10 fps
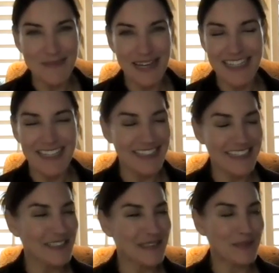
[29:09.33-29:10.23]
I
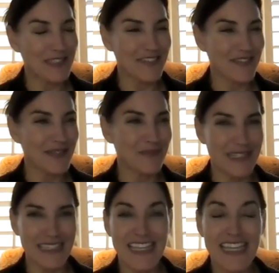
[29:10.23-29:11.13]
couldn't believe it. But,
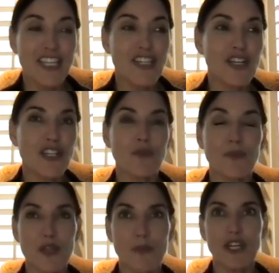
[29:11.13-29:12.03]

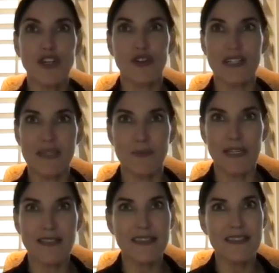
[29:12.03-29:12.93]
you put
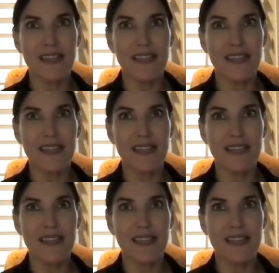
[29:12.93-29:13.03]
Christmas,